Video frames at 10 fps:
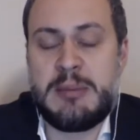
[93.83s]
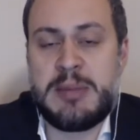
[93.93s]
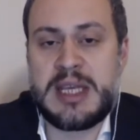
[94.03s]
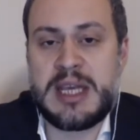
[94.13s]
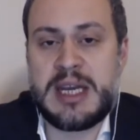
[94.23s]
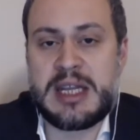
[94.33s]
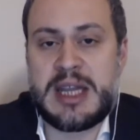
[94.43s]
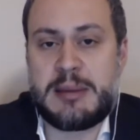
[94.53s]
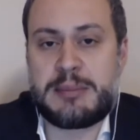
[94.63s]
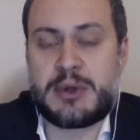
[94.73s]
beginning
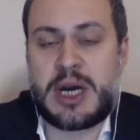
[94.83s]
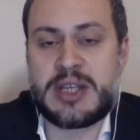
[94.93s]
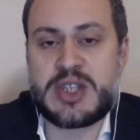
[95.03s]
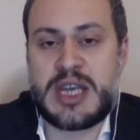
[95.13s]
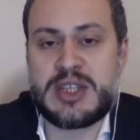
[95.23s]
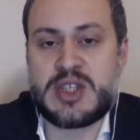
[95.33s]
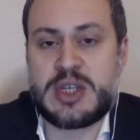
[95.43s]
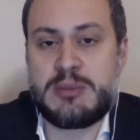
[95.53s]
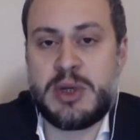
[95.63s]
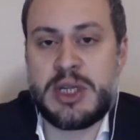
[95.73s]
that process
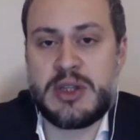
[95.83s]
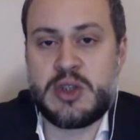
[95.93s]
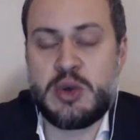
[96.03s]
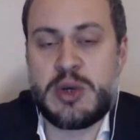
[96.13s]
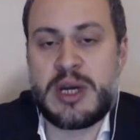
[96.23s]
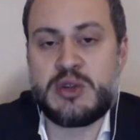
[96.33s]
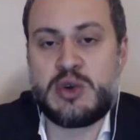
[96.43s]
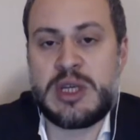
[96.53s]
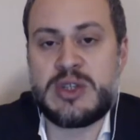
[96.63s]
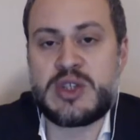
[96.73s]
and putting the two
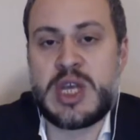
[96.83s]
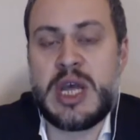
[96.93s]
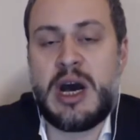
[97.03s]
countries